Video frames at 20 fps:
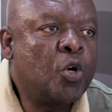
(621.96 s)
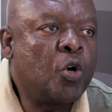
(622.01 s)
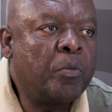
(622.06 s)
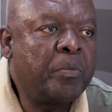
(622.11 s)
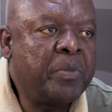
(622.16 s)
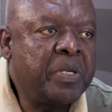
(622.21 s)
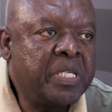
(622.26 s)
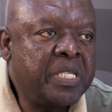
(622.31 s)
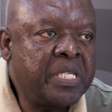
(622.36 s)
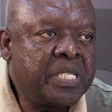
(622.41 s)

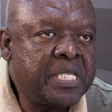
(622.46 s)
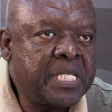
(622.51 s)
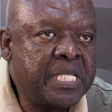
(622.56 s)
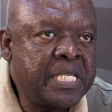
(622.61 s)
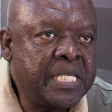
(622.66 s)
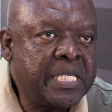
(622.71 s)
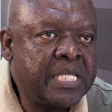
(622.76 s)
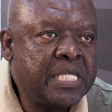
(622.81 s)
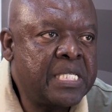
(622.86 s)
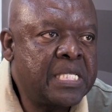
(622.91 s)

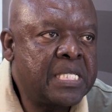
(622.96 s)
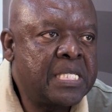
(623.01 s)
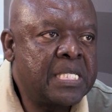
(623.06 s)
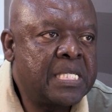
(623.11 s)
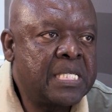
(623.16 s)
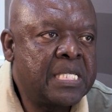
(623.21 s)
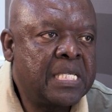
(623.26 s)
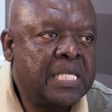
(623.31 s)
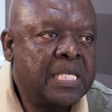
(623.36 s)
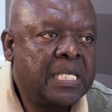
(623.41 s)

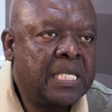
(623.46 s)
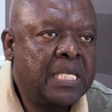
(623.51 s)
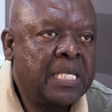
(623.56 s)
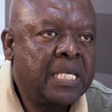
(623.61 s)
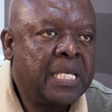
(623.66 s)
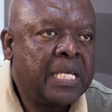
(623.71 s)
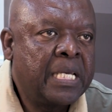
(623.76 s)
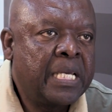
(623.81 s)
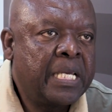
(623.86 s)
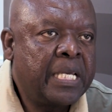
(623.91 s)
communities
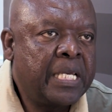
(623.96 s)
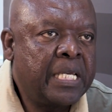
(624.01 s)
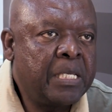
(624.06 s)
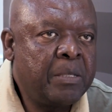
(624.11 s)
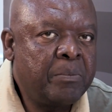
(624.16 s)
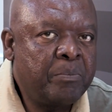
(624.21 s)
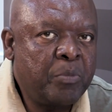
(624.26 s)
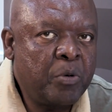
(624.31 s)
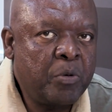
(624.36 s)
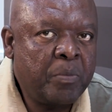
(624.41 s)

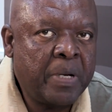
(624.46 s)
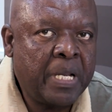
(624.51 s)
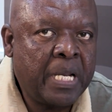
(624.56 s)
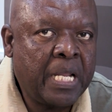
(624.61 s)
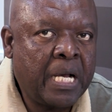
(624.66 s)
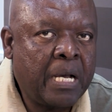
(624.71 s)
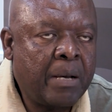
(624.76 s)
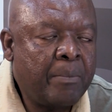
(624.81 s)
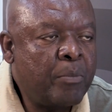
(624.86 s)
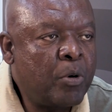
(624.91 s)
in
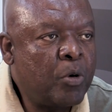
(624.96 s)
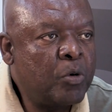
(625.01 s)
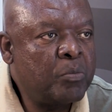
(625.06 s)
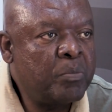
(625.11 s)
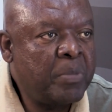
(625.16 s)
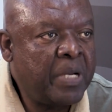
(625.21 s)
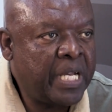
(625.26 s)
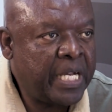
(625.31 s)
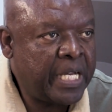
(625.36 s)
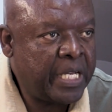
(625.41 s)
Mpumalanga, both
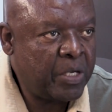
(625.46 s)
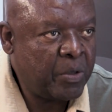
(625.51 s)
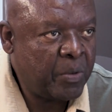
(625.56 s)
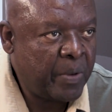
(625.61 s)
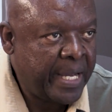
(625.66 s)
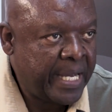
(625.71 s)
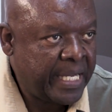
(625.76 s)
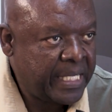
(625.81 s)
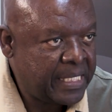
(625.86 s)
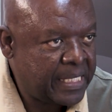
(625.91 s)
black and
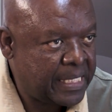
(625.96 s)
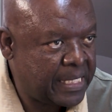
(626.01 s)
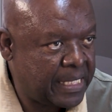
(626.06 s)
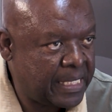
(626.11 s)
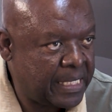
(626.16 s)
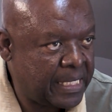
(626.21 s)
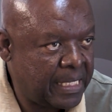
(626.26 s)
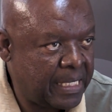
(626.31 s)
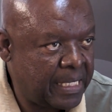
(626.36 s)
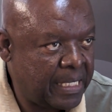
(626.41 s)

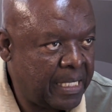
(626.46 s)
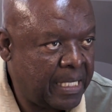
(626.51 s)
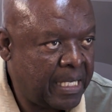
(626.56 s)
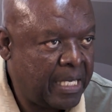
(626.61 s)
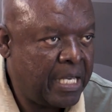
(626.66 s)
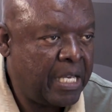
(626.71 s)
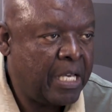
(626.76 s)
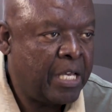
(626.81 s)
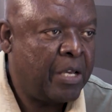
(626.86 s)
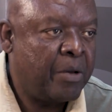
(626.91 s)
whites,
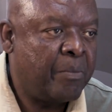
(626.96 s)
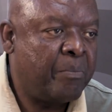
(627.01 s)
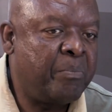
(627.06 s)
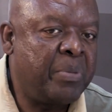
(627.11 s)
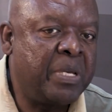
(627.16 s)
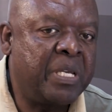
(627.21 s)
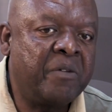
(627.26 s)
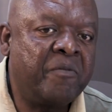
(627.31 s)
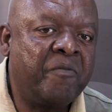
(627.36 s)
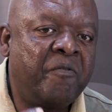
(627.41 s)

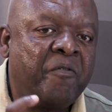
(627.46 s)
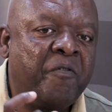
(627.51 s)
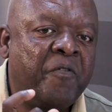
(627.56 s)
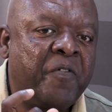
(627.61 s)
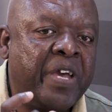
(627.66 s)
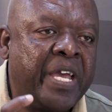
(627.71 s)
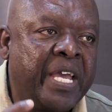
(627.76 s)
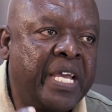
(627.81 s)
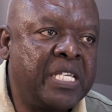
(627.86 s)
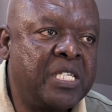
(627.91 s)
being
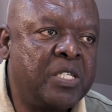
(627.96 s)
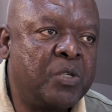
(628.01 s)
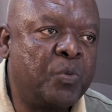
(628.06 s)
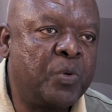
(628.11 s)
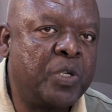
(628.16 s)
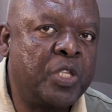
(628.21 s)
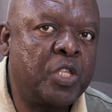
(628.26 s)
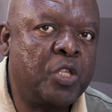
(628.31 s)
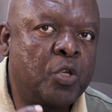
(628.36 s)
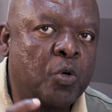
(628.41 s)
fed
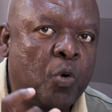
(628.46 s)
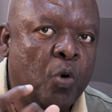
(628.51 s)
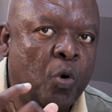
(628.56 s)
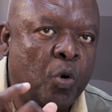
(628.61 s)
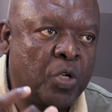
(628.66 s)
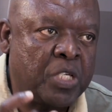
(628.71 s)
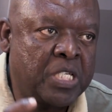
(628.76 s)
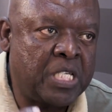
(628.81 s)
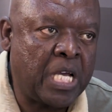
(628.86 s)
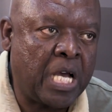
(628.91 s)
with the
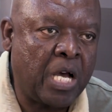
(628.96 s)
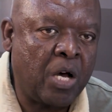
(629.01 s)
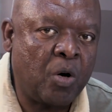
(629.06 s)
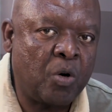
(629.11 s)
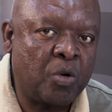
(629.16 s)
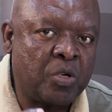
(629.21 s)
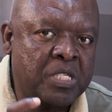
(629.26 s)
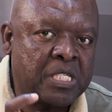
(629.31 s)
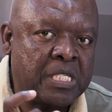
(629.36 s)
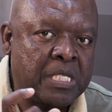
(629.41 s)
water
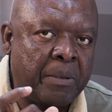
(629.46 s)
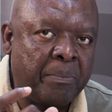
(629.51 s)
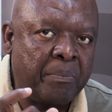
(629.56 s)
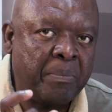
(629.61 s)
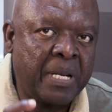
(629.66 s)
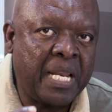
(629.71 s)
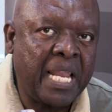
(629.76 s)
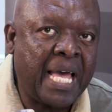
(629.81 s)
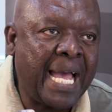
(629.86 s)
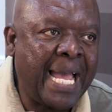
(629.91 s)
or
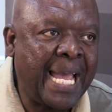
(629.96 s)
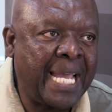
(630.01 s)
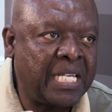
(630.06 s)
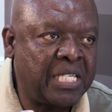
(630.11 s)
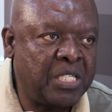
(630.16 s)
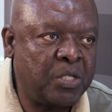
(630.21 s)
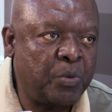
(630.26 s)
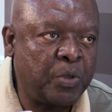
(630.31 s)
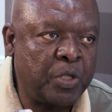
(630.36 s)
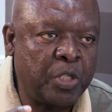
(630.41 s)

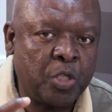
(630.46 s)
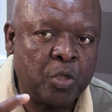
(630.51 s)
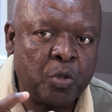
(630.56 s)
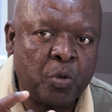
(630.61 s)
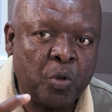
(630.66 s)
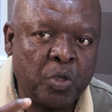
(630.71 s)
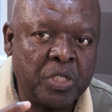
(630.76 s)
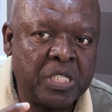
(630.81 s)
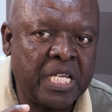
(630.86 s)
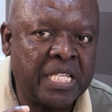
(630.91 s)
supplied with the
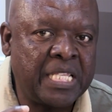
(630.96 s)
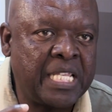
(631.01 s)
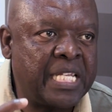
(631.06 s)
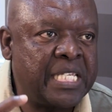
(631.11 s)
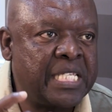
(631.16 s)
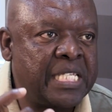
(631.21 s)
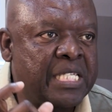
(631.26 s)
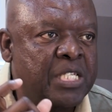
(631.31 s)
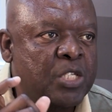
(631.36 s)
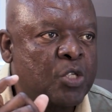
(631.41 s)
water
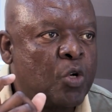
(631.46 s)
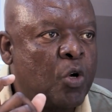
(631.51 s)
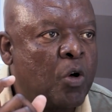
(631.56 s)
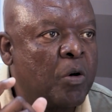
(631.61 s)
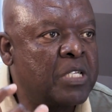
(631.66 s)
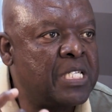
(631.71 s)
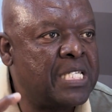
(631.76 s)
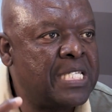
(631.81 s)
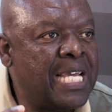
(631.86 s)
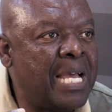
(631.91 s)
that is
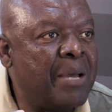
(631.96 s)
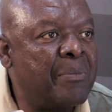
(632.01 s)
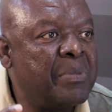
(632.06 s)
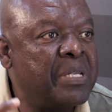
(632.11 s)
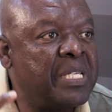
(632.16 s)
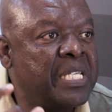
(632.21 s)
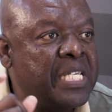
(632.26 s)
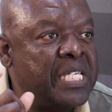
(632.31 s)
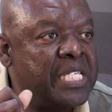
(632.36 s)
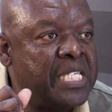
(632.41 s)

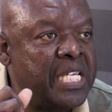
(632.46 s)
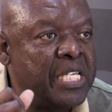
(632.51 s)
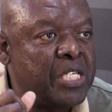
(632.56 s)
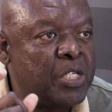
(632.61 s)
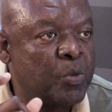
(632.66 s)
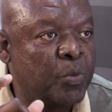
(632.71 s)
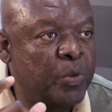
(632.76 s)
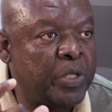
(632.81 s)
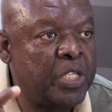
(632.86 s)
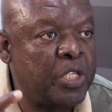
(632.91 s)
contaminated
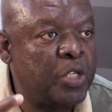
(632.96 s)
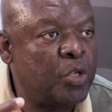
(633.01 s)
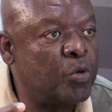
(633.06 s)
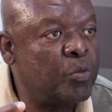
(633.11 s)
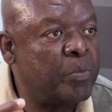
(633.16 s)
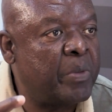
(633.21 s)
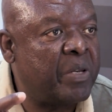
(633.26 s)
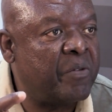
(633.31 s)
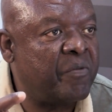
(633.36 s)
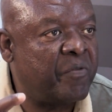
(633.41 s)
with
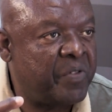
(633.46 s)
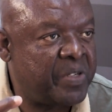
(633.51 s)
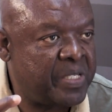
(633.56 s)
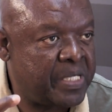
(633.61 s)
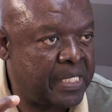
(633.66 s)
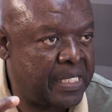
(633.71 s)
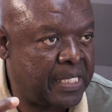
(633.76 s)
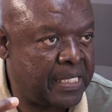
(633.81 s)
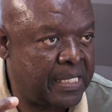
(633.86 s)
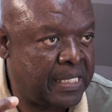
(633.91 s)
human
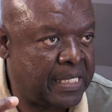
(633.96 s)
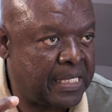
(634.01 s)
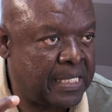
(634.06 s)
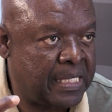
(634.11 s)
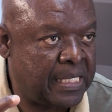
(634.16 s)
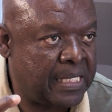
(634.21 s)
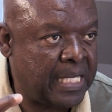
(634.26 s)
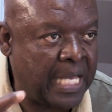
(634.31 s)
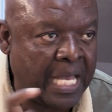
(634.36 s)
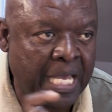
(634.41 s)
feces.
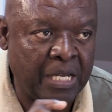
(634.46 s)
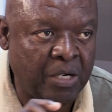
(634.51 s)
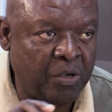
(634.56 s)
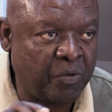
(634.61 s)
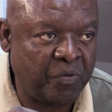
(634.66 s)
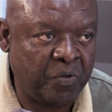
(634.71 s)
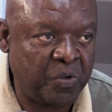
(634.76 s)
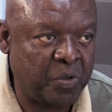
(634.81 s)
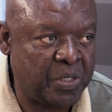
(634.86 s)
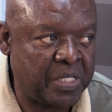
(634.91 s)
I
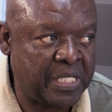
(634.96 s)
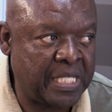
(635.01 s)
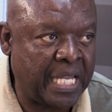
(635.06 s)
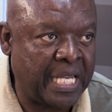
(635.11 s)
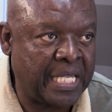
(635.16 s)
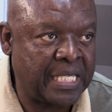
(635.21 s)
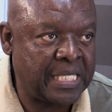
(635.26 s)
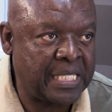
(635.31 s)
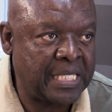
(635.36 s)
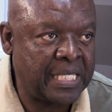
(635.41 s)
refuse
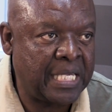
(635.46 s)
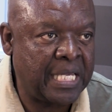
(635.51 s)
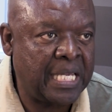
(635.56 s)
that.